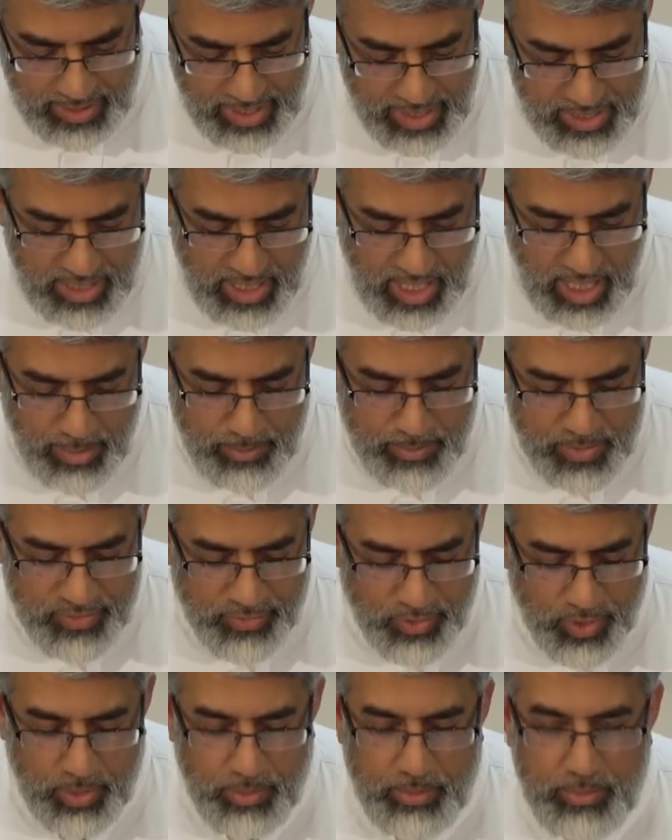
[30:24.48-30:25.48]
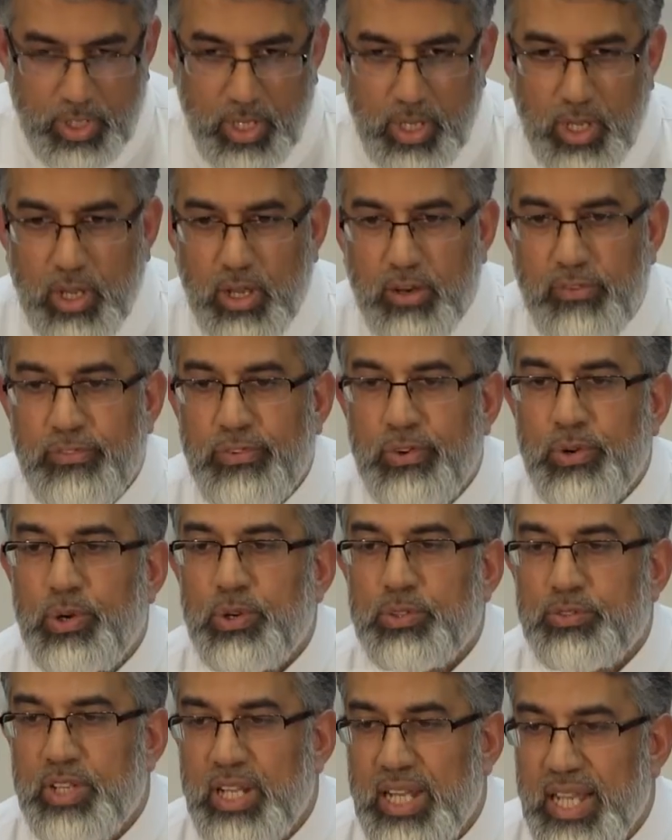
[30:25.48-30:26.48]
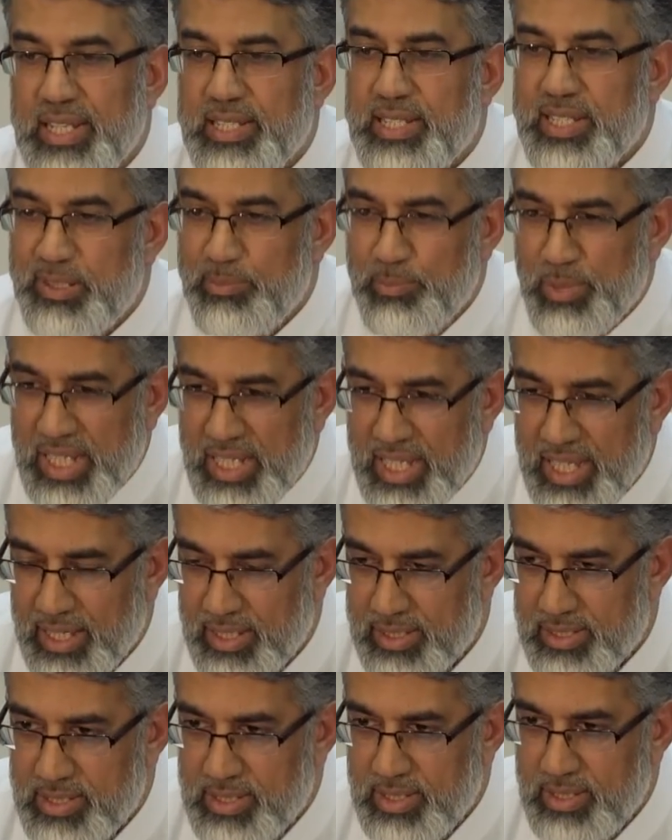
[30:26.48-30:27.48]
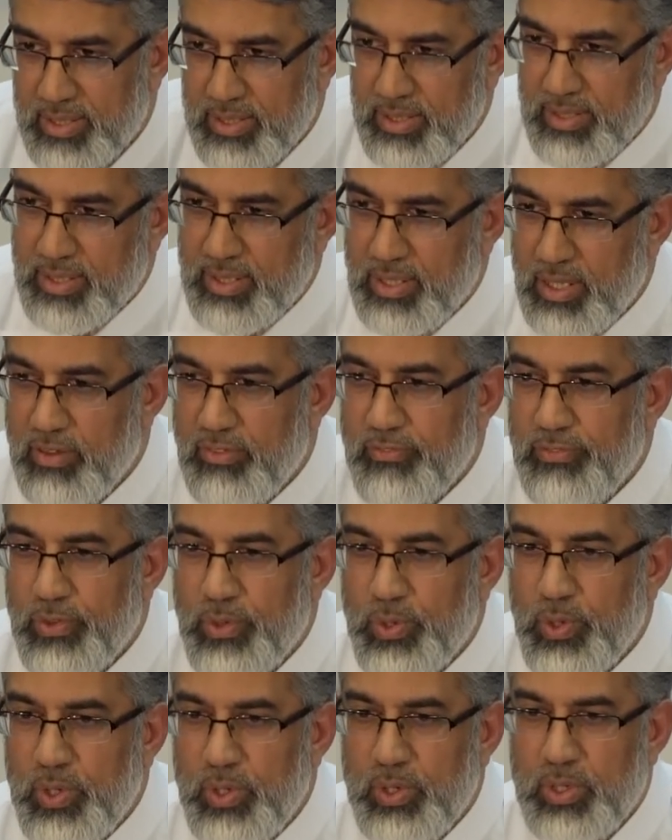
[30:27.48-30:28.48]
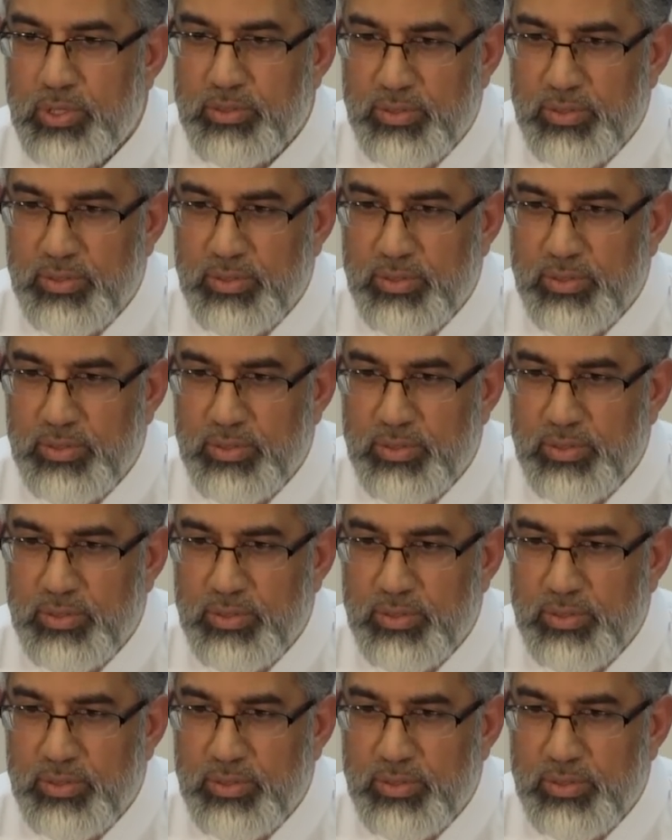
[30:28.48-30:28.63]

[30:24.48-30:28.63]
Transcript: this comes from four related meanings. Four